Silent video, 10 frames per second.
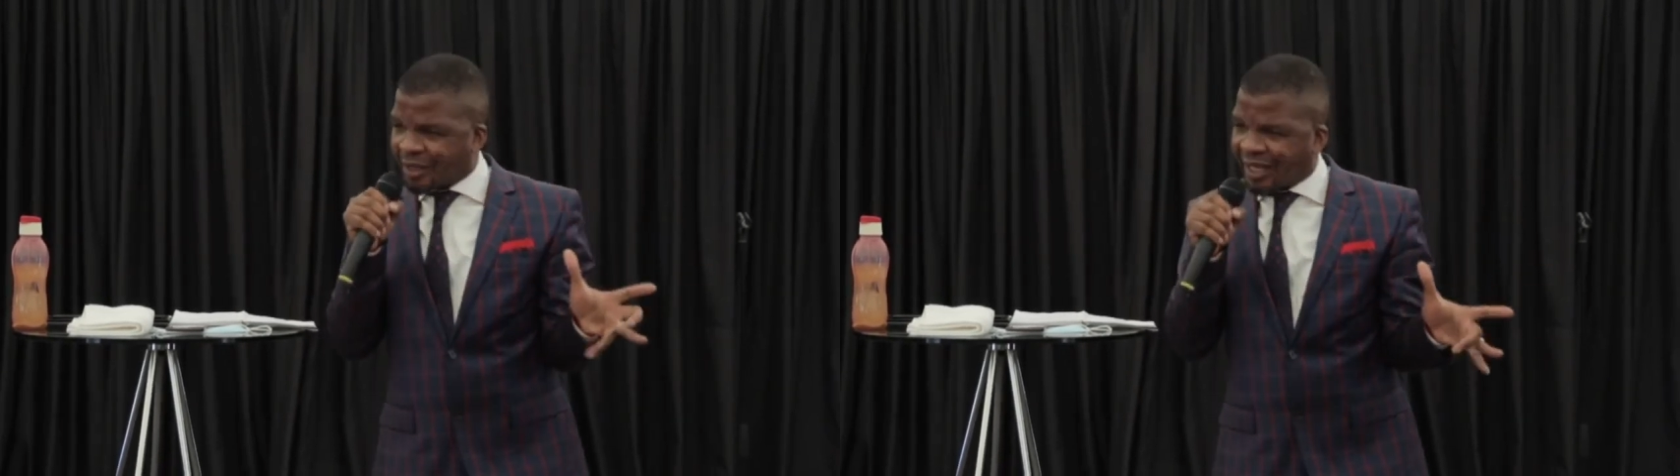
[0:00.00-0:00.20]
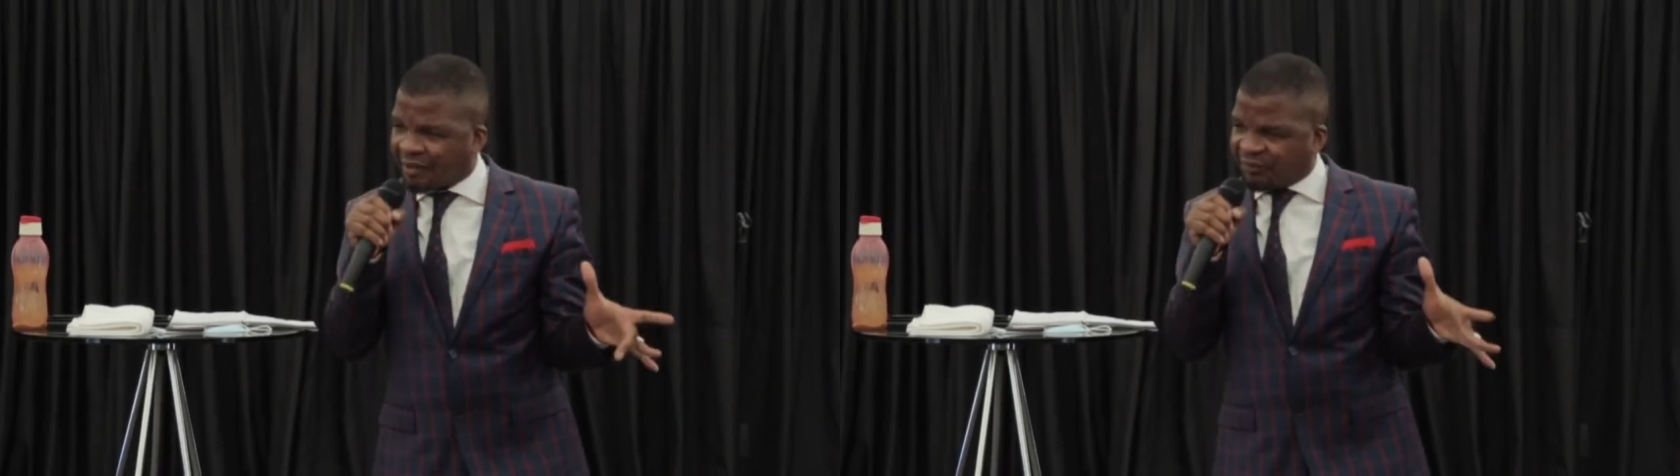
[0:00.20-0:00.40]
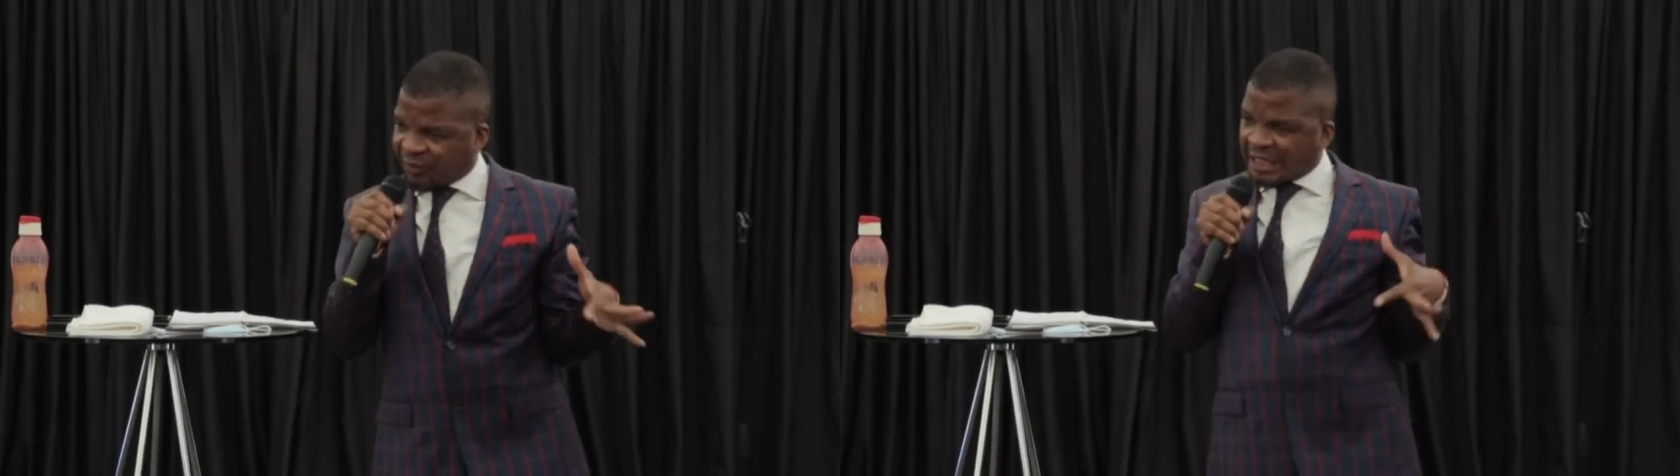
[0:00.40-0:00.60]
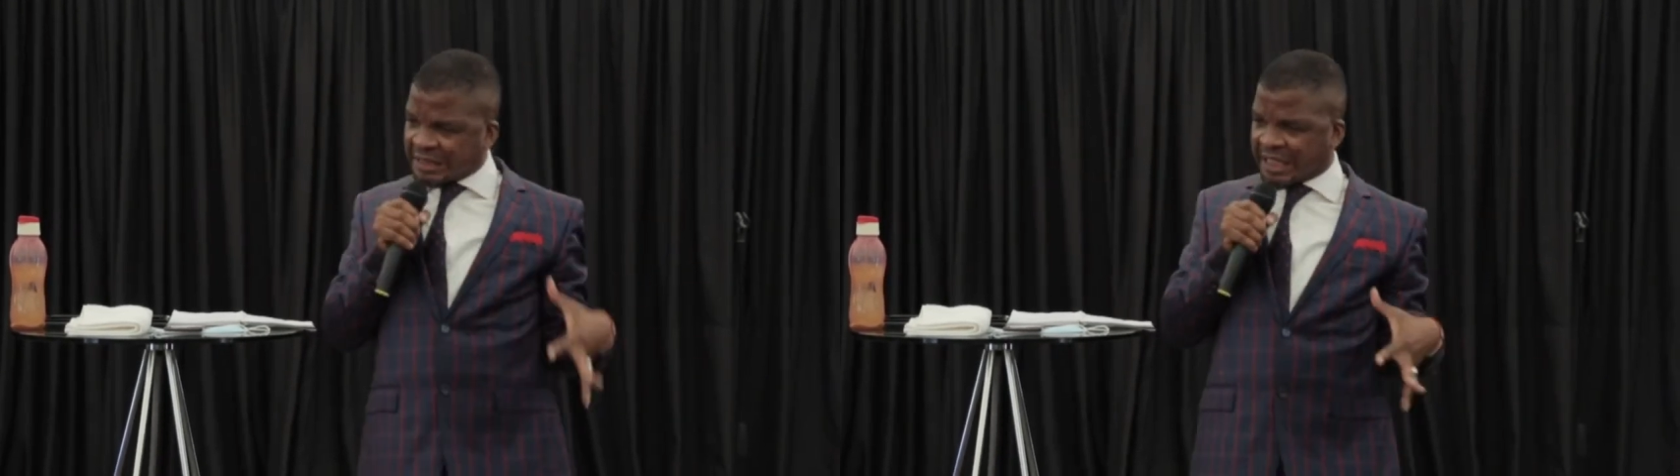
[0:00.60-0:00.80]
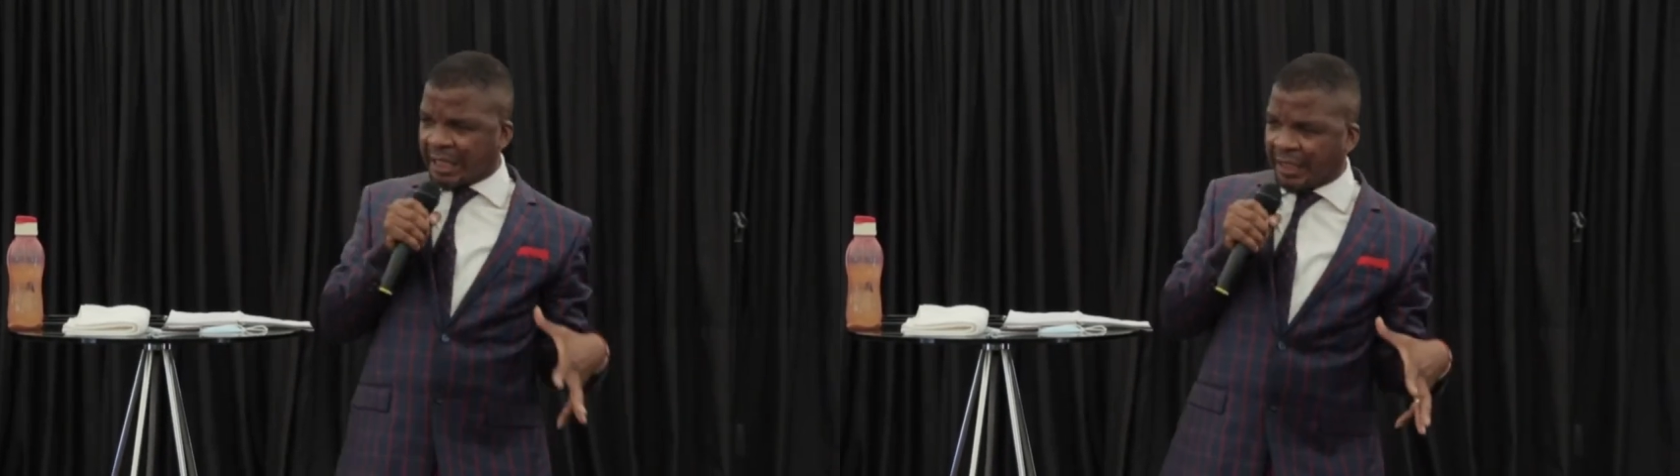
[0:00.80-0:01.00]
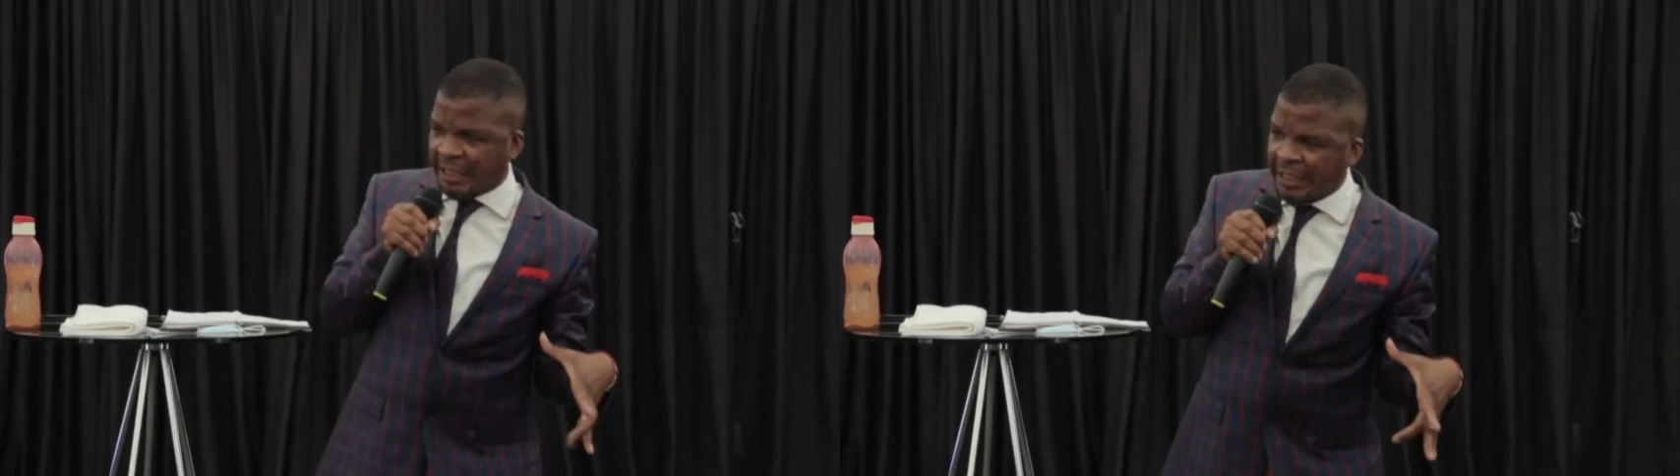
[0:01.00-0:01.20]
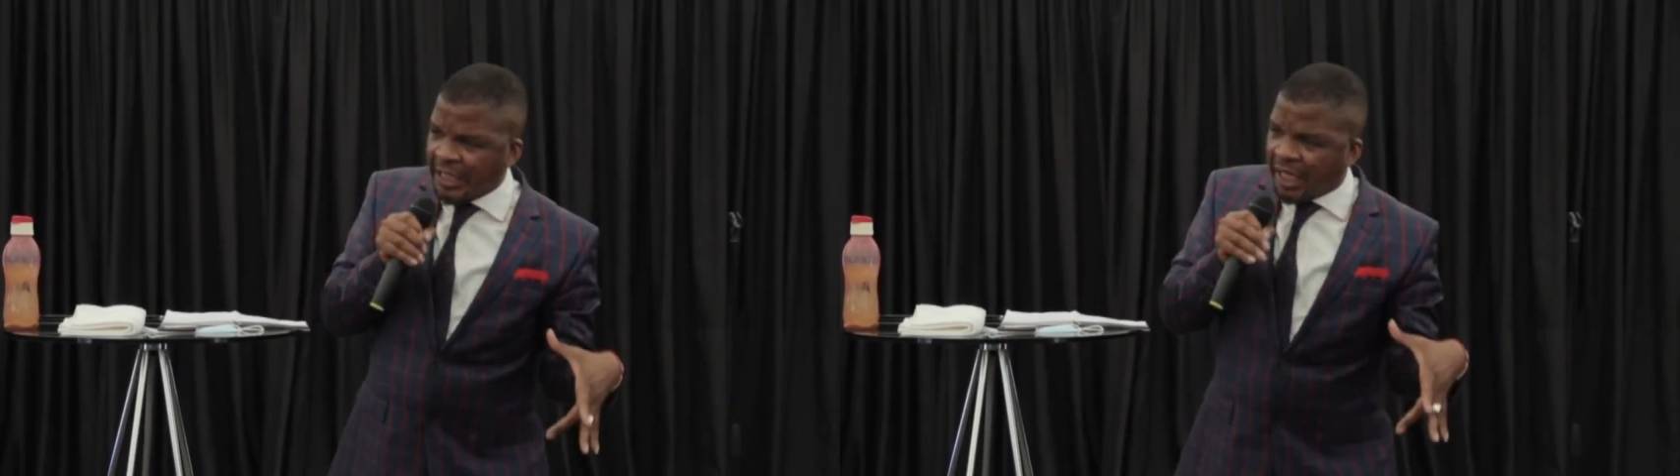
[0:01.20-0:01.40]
the effrontery,